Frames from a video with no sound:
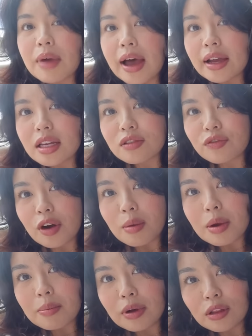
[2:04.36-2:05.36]
bag is
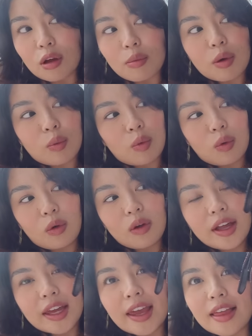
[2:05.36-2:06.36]
from Paloma
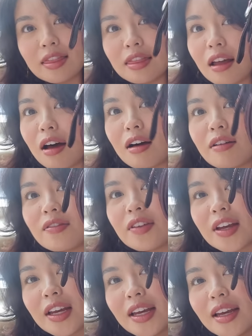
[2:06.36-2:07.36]
Wool and I love
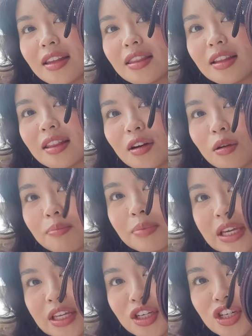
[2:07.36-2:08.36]
the little bean